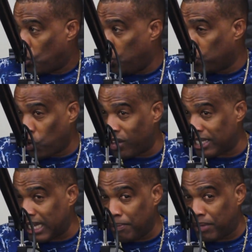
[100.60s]
who don't
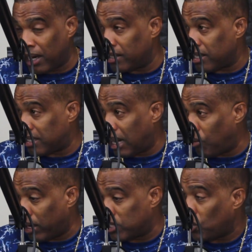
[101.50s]
seem to
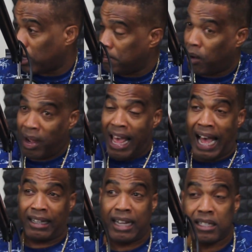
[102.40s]
understand what it's all about.
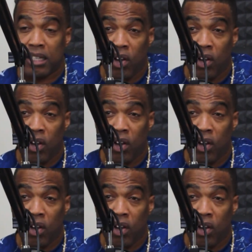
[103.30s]
And this